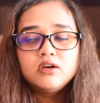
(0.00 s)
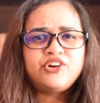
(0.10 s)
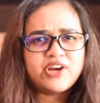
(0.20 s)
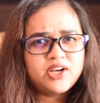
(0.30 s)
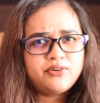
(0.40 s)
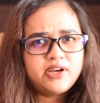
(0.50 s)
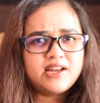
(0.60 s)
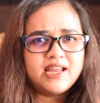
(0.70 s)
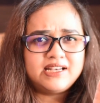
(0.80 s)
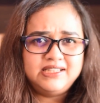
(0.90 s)
I try to
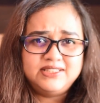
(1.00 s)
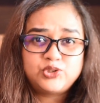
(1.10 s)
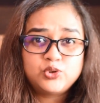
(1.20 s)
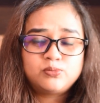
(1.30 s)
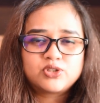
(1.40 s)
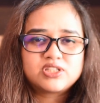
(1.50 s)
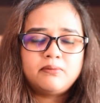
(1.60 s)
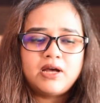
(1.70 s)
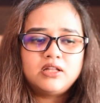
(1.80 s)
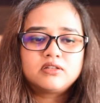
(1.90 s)
read at least 2 books a
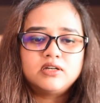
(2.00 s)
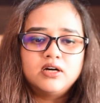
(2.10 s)
month.